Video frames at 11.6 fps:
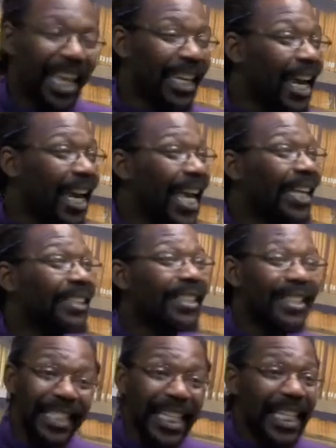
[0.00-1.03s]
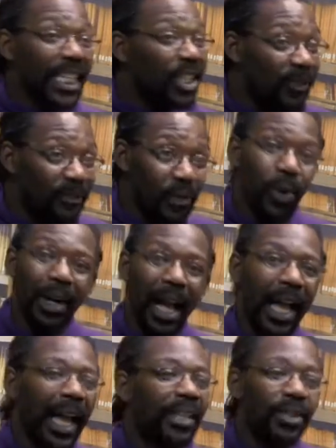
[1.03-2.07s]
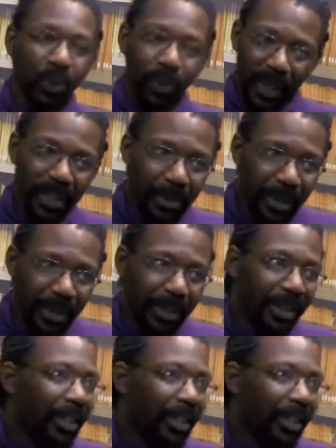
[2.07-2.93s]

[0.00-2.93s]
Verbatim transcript: and I had to teach for I had to read the book.